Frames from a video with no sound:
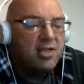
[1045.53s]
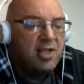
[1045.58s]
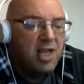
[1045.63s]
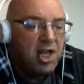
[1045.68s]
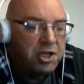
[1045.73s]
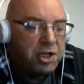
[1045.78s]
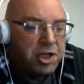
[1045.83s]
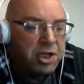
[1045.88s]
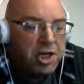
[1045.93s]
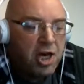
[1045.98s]

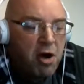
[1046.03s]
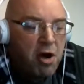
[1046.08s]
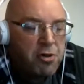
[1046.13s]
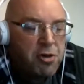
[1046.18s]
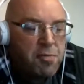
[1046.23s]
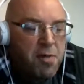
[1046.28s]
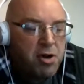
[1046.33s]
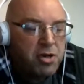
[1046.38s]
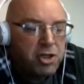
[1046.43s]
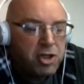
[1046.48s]
Did you know the
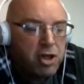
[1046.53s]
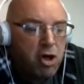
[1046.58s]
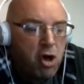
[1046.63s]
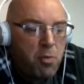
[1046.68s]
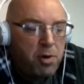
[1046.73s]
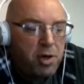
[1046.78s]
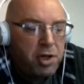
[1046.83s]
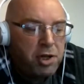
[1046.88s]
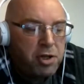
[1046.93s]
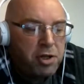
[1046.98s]
most
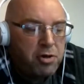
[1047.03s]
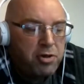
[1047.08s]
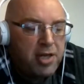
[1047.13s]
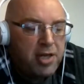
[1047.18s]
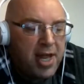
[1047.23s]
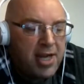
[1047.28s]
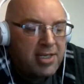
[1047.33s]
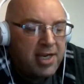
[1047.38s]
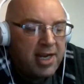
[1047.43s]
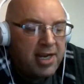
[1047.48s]
commonly used
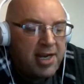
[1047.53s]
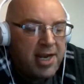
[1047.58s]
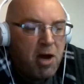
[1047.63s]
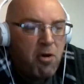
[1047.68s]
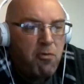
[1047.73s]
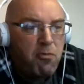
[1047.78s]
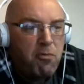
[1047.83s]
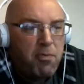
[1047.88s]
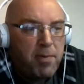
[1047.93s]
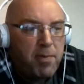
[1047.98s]
letter in the
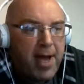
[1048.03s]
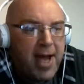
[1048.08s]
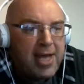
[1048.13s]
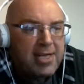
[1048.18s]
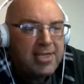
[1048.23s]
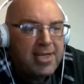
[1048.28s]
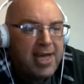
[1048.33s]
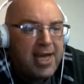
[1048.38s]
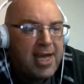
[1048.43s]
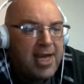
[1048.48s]

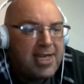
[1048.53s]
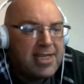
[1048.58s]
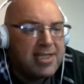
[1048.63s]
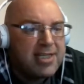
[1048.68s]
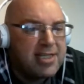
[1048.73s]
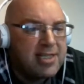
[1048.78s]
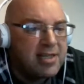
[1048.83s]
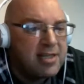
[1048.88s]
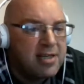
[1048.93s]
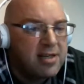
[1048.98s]
alphabet
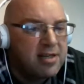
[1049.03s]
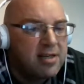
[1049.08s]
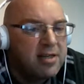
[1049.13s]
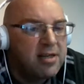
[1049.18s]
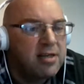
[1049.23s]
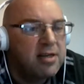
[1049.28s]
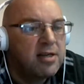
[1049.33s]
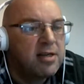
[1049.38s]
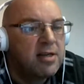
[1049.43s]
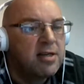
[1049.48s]
is
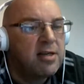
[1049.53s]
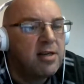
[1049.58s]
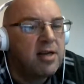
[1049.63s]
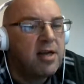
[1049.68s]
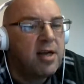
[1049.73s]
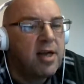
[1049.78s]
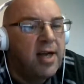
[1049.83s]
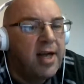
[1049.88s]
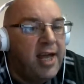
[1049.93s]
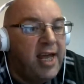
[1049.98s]

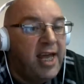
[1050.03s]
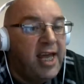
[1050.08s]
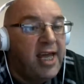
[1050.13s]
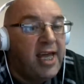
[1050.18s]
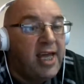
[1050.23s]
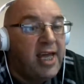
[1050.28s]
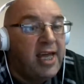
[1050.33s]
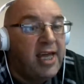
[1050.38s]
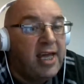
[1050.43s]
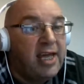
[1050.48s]

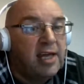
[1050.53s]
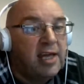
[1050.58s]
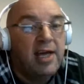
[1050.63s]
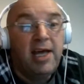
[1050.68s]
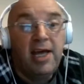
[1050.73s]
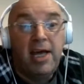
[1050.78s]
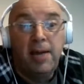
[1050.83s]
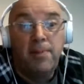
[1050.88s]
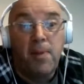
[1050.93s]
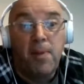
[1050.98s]
E?
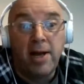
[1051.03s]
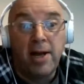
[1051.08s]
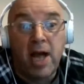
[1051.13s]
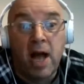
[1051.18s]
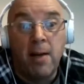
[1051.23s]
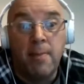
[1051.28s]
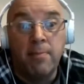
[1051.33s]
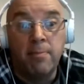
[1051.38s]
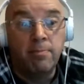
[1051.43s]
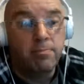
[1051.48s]
E by
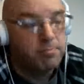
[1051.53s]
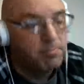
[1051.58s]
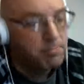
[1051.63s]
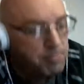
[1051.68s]
gum.